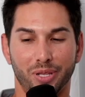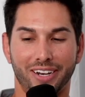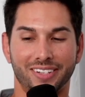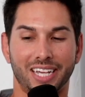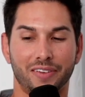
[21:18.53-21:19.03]

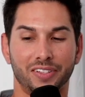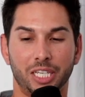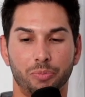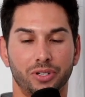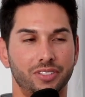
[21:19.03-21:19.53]
on diving
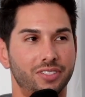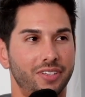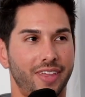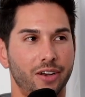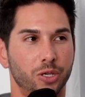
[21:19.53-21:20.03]
deeper into
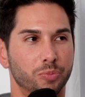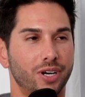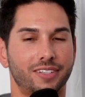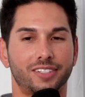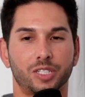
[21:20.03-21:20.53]
that whole process,